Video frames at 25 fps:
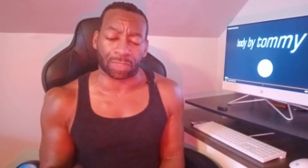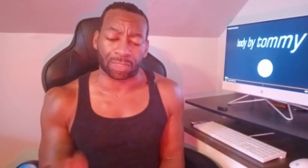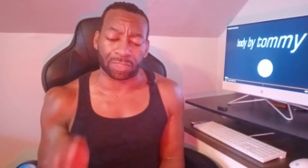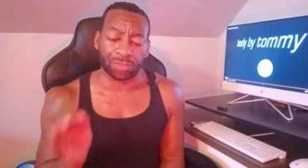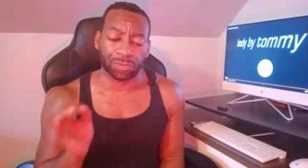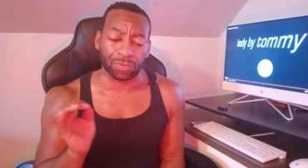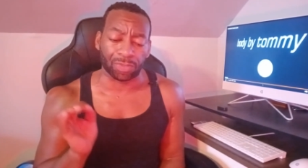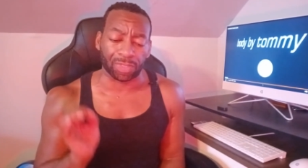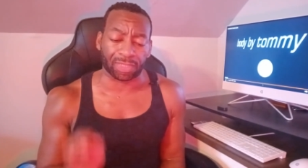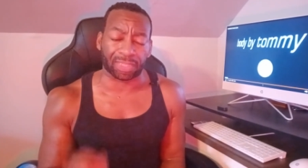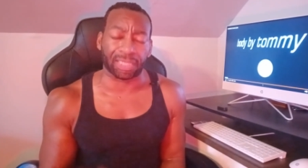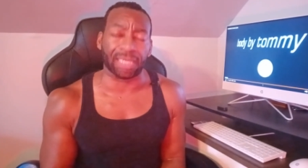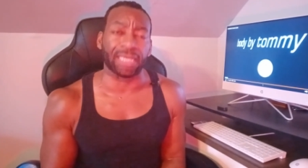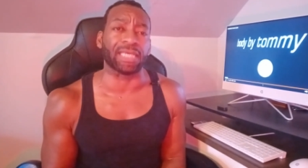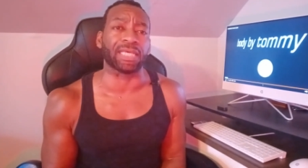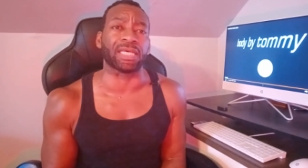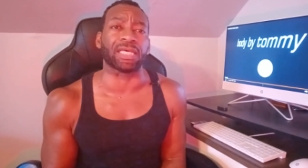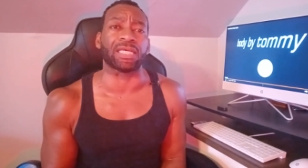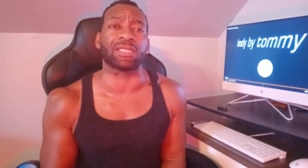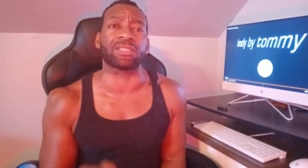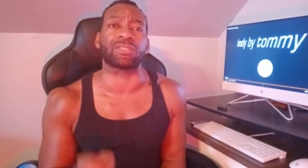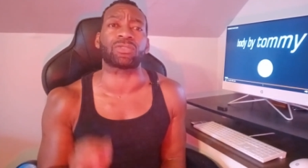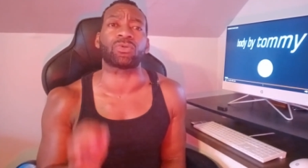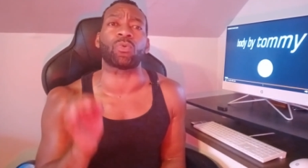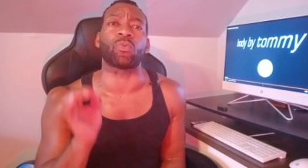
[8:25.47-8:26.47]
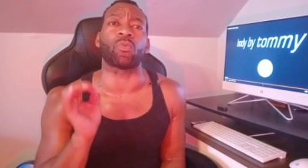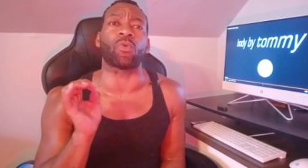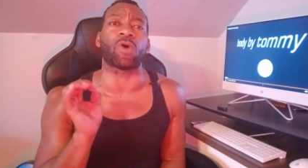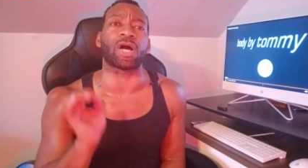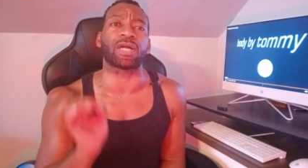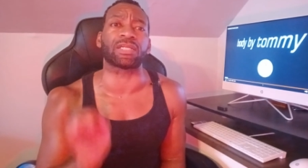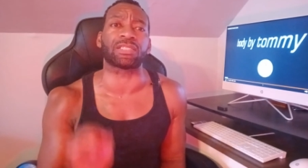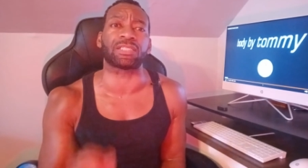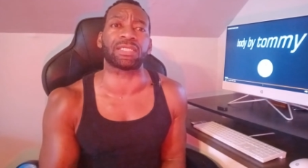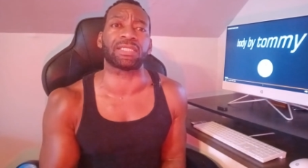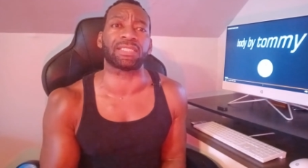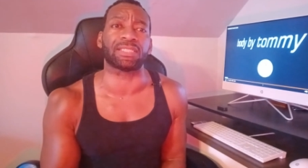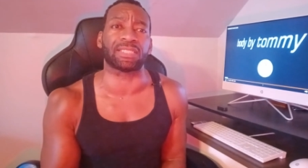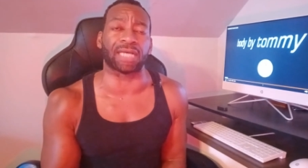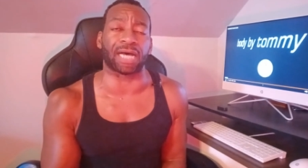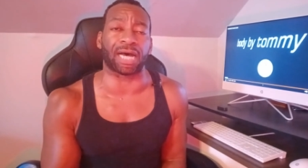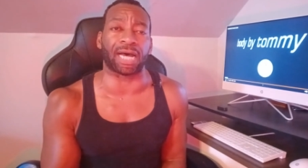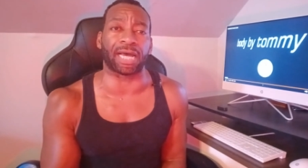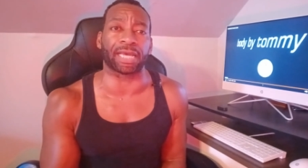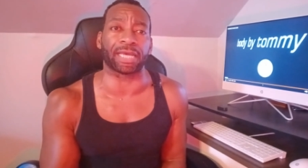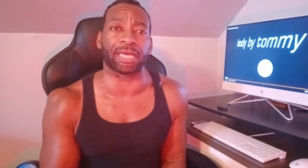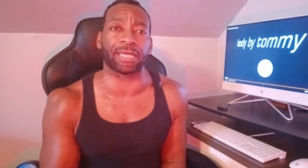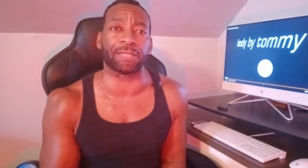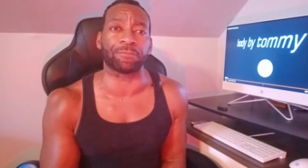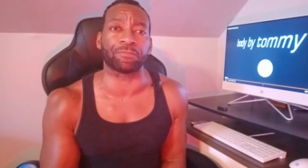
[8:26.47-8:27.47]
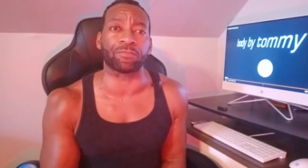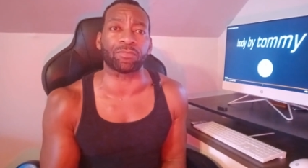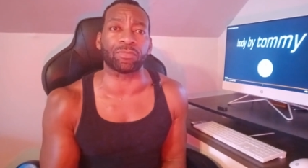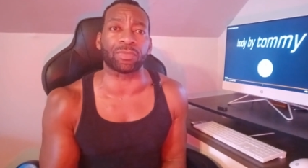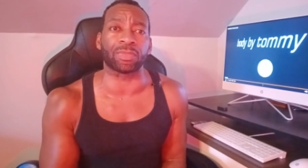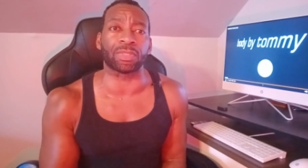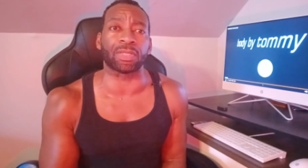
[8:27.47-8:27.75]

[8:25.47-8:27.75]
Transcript: So the thing is, watch your diet,